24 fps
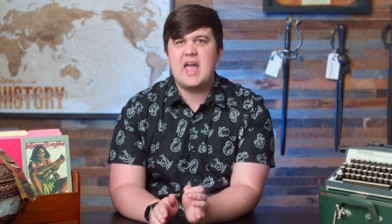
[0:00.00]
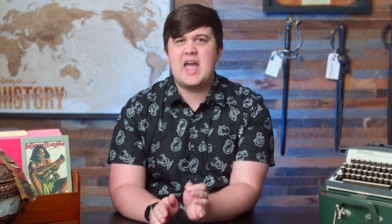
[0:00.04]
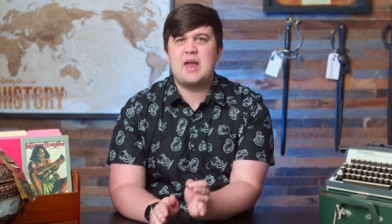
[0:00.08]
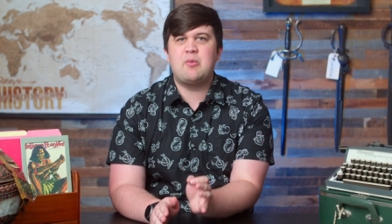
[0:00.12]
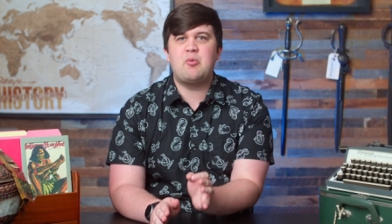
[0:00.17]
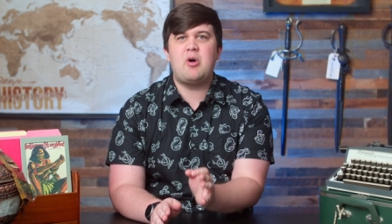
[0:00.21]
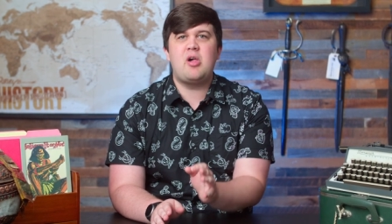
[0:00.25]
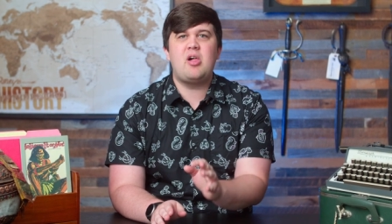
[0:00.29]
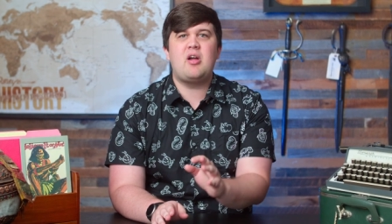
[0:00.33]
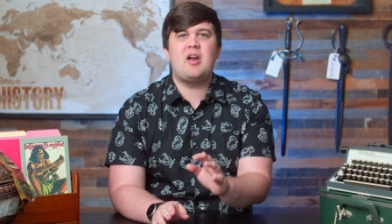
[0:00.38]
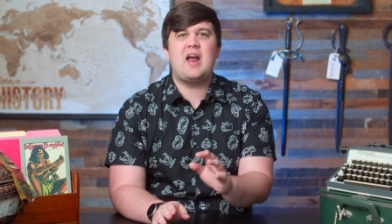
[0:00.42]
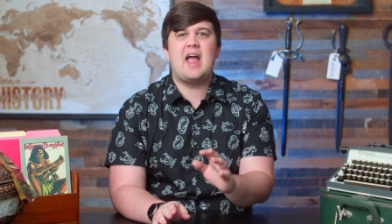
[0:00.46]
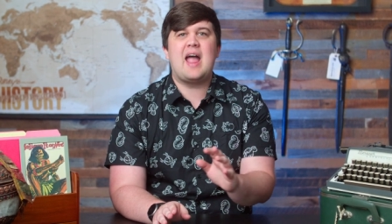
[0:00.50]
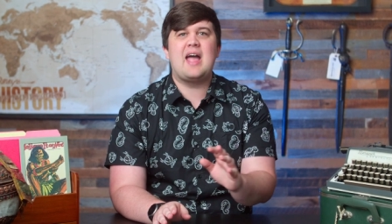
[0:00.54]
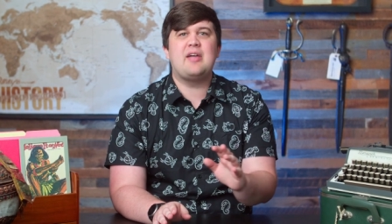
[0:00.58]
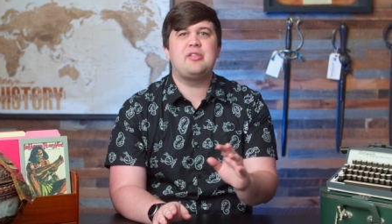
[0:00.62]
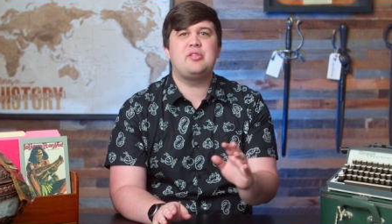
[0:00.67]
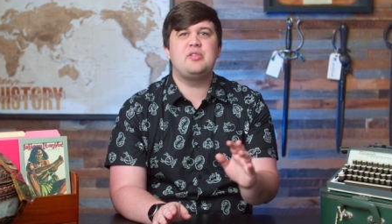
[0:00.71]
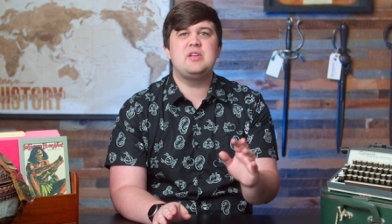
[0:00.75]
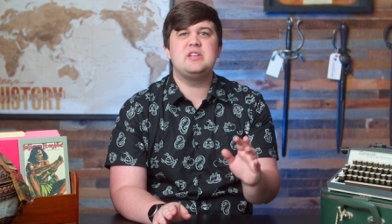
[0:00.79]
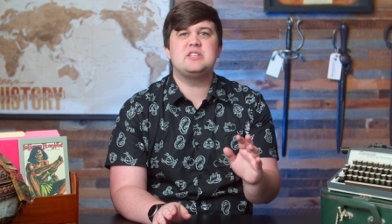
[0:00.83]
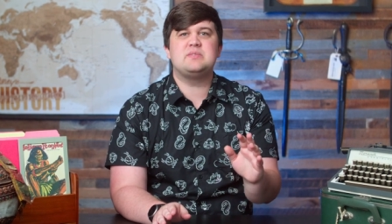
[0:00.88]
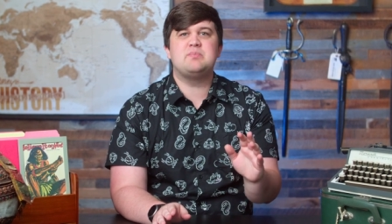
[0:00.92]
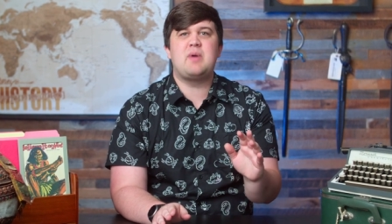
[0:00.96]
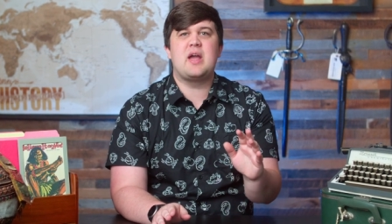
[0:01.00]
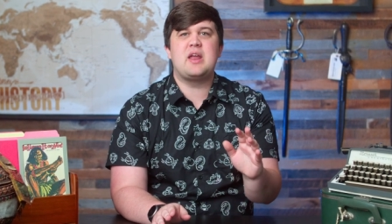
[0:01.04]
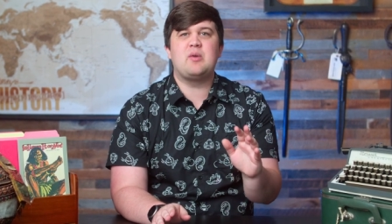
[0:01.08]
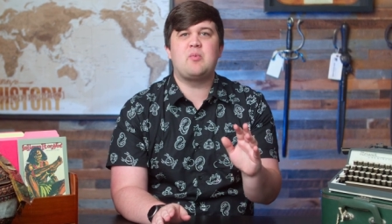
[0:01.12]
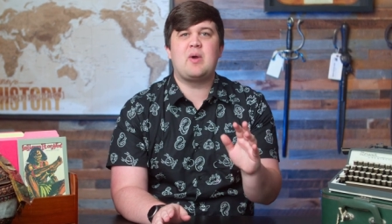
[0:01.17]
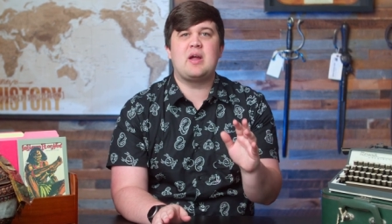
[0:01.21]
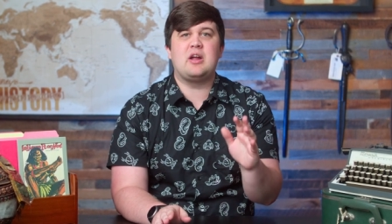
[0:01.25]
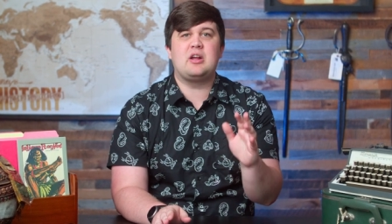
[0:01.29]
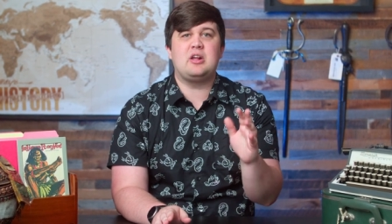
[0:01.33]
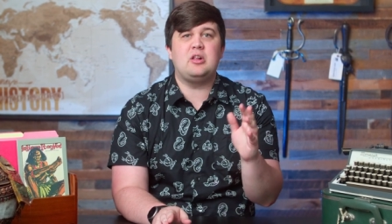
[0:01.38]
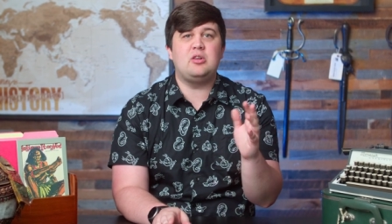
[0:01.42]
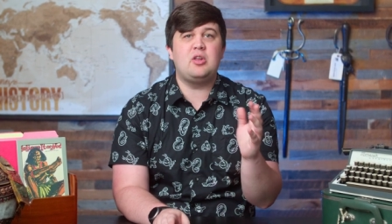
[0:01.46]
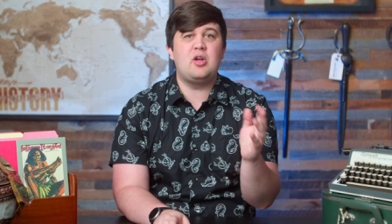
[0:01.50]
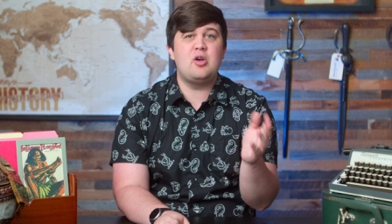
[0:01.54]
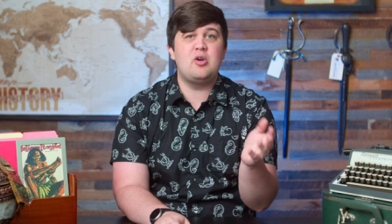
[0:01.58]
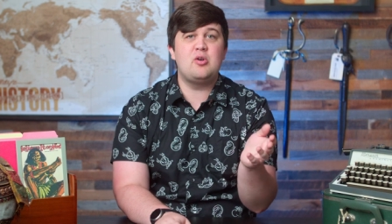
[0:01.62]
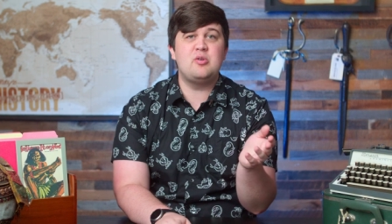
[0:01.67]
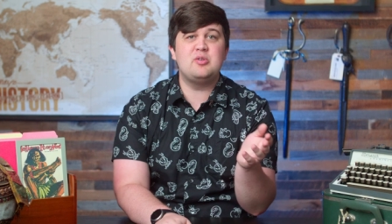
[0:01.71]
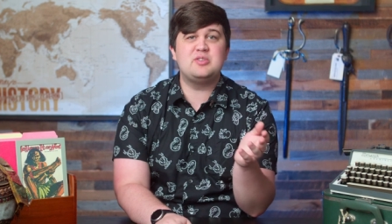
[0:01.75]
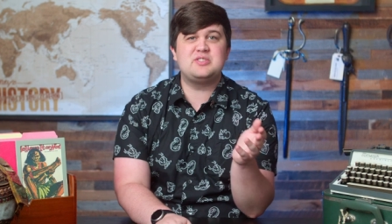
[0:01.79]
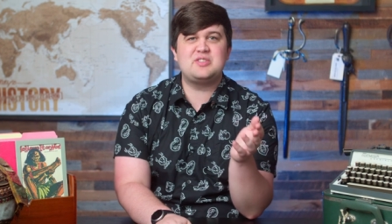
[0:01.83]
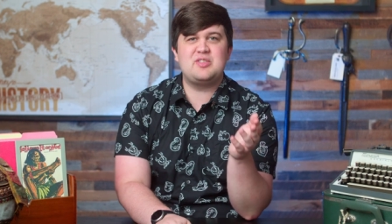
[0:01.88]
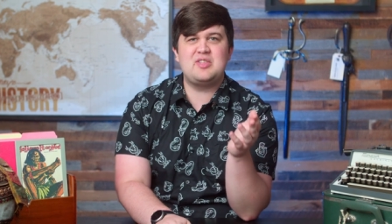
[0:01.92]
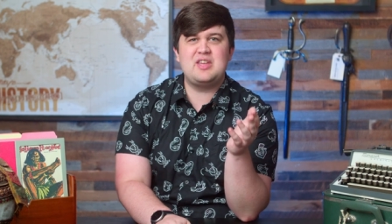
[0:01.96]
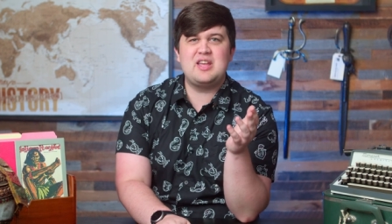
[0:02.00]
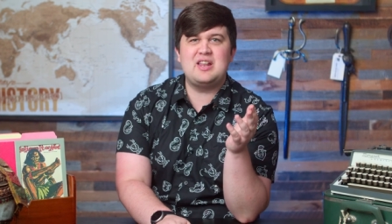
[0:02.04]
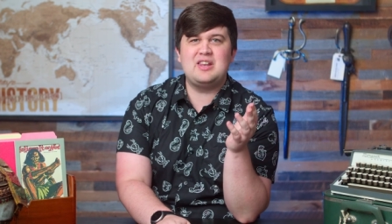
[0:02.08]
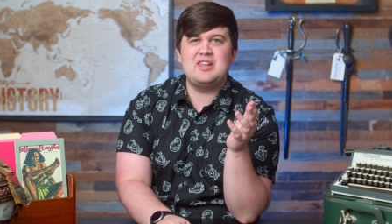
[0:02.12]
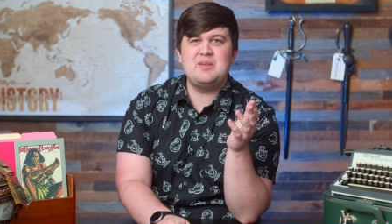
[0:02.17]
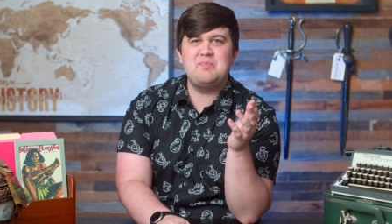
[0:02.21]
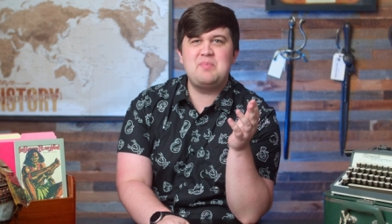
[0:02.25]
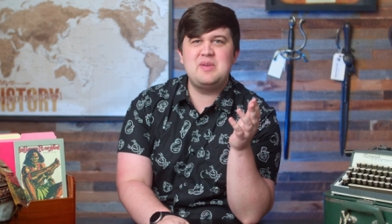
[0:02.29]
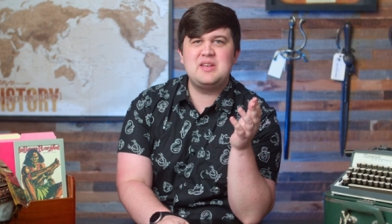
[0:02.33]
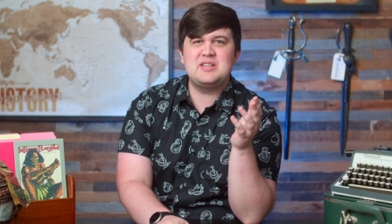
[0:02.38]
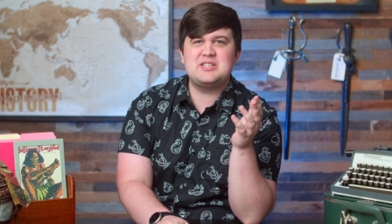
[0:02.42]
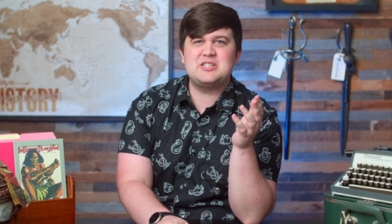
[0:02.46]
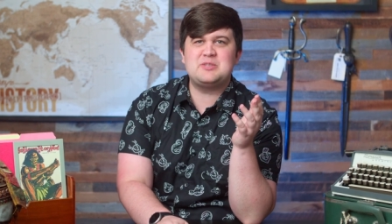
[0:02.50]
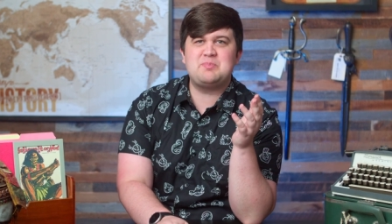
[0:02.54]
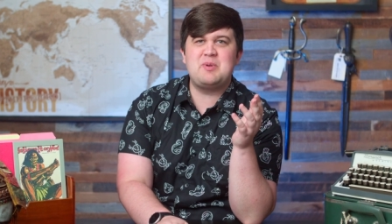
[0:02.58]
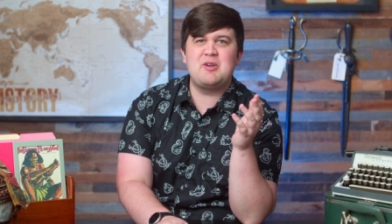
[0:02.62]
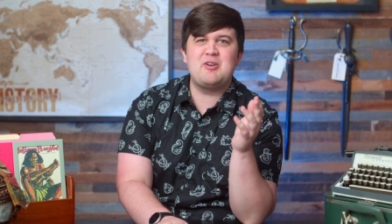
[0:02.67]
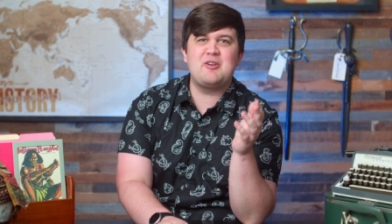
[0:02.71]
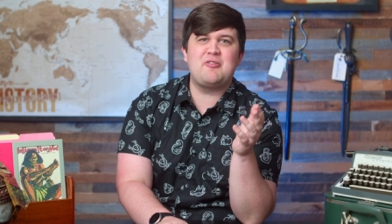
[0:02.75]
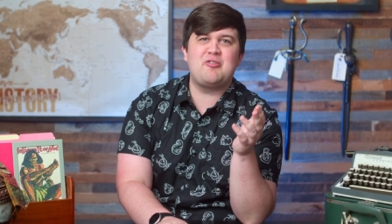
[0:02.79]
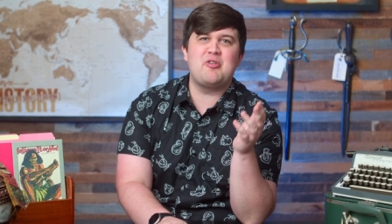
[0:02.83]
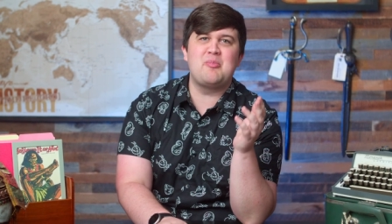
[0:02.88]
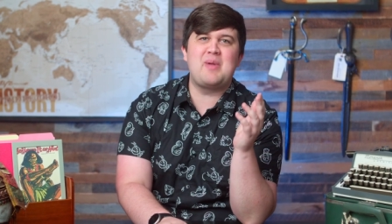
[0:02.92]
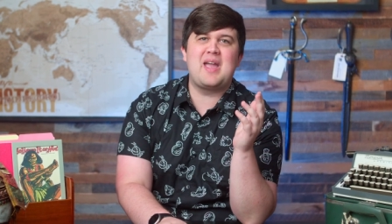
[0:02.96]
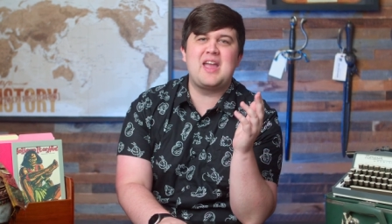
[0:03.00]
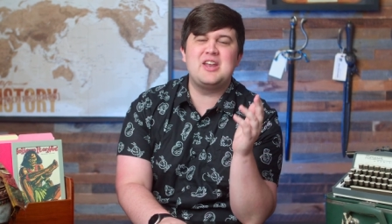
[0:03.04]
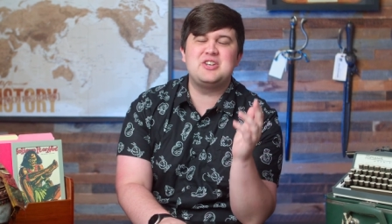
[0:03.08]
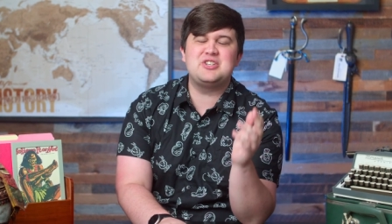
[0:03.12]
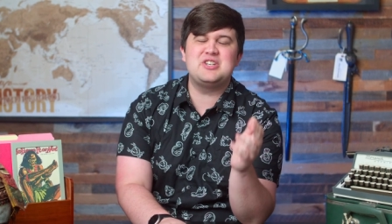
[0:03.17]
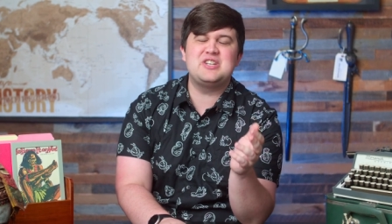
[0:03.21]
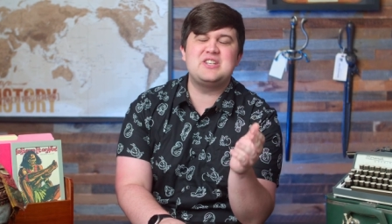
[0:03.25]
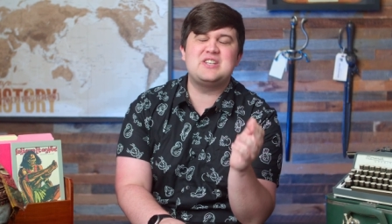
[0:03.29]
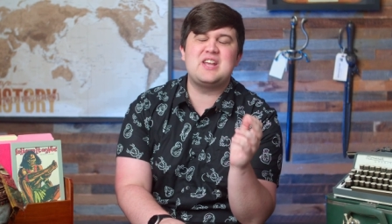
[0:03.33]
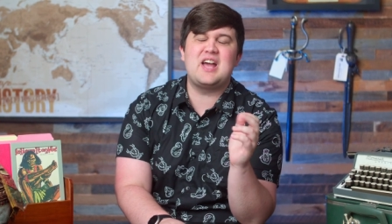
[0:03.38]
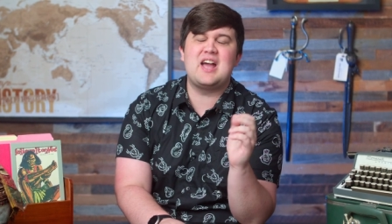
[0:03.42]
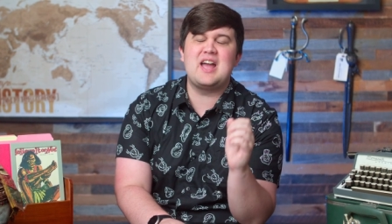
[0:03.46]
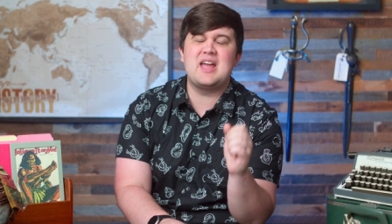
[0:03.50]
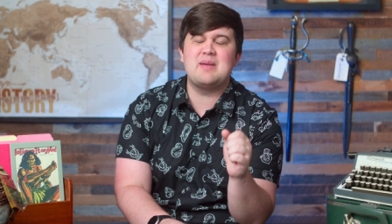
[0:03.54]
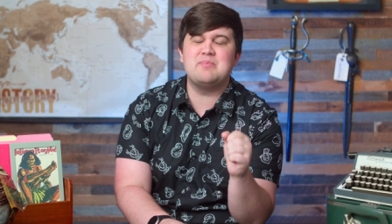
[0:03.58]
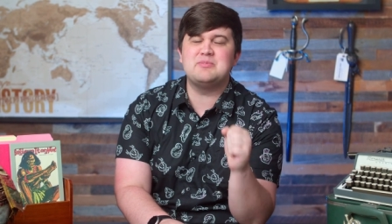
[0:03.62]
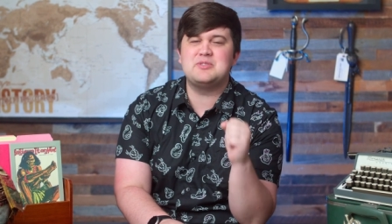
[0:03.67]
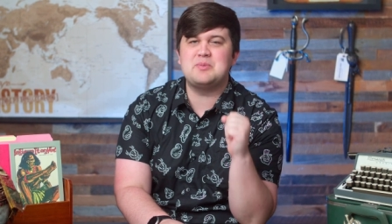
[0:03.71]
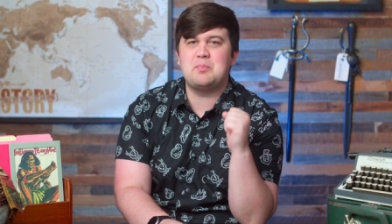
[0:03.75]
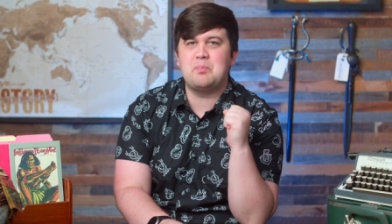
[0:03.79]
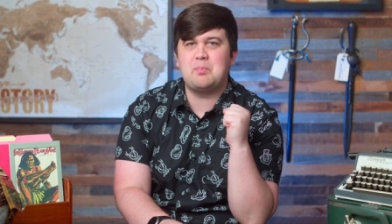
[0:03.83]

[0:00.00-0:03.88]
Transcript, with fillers: And while our athletes might wear clothes, the Olympic spirit from ancient times